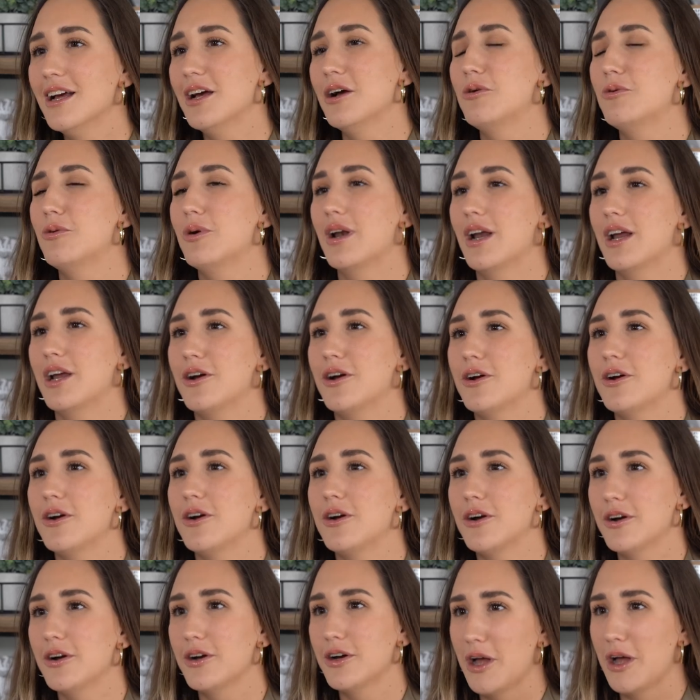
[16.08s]
When I
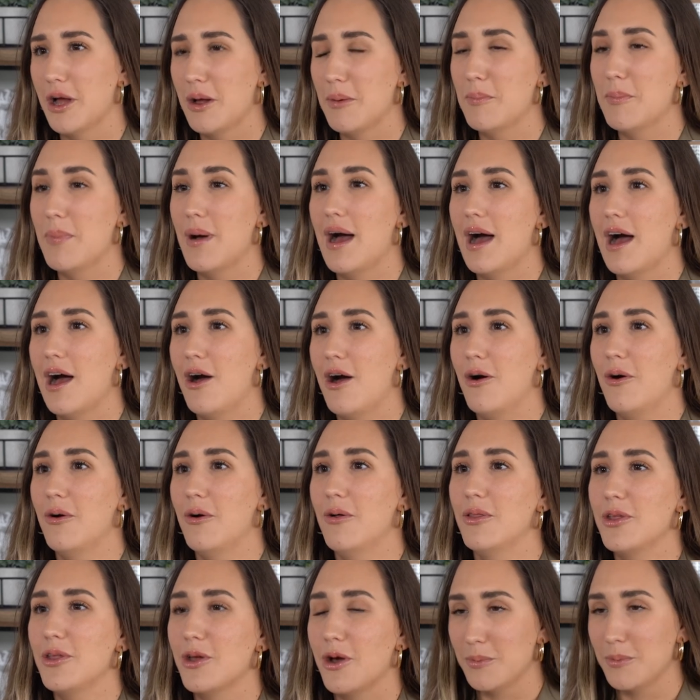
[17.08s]
heard
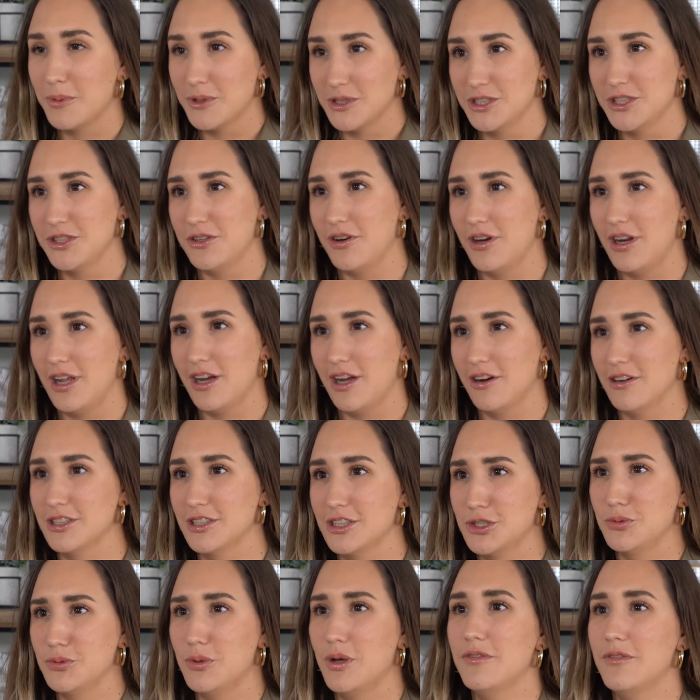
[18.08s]
about the opportunity here
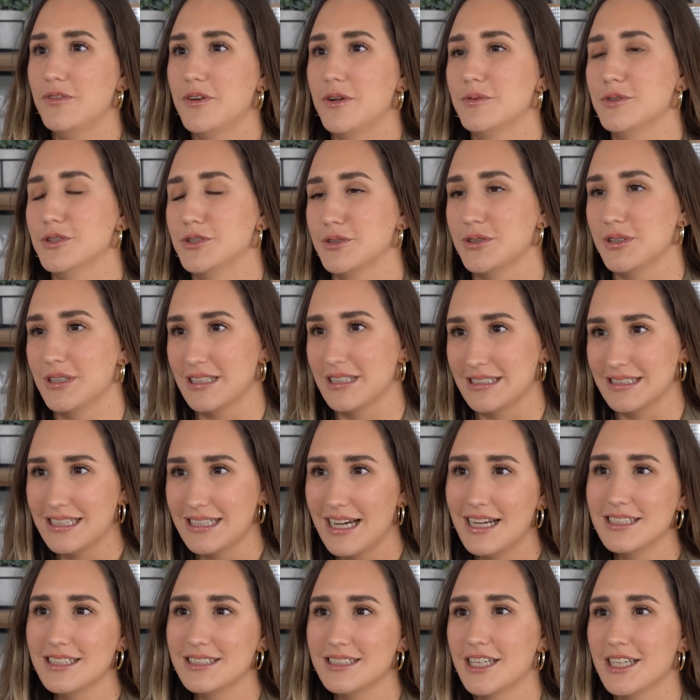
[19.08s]
at Swyft, it was really
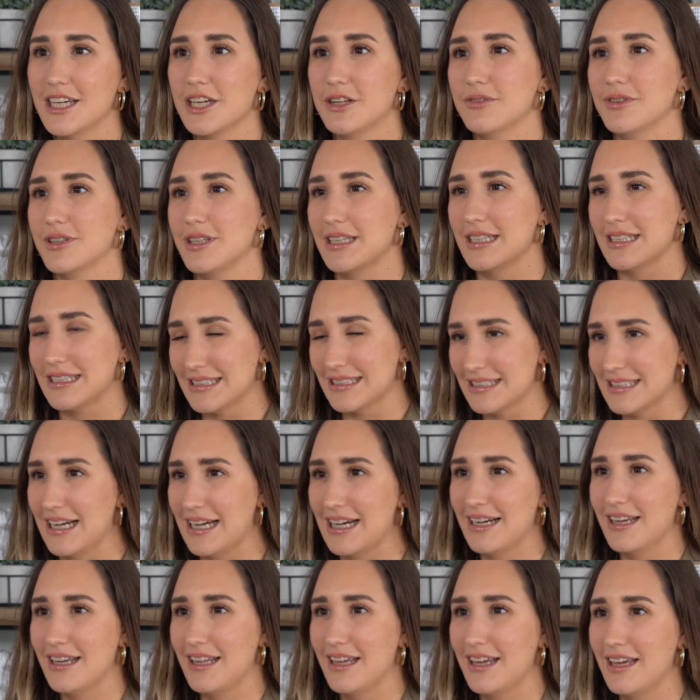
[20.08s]
enticing and really
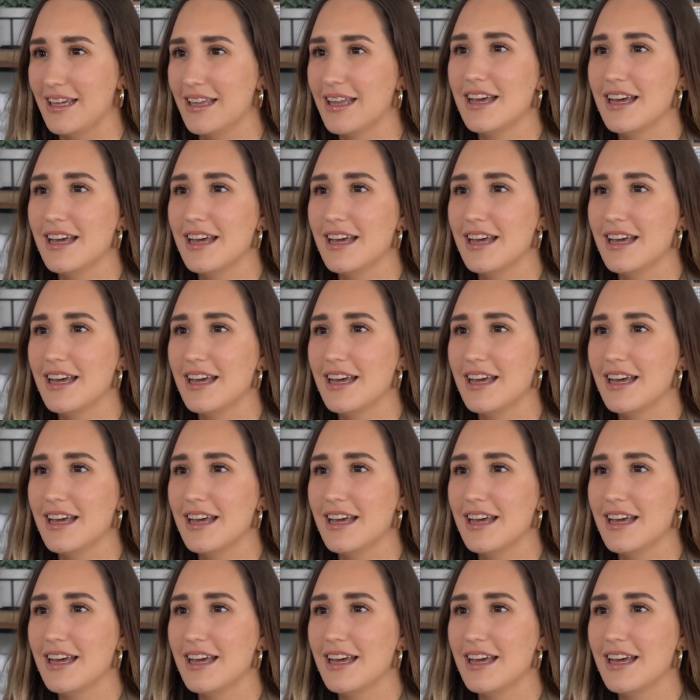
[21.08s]
exciting.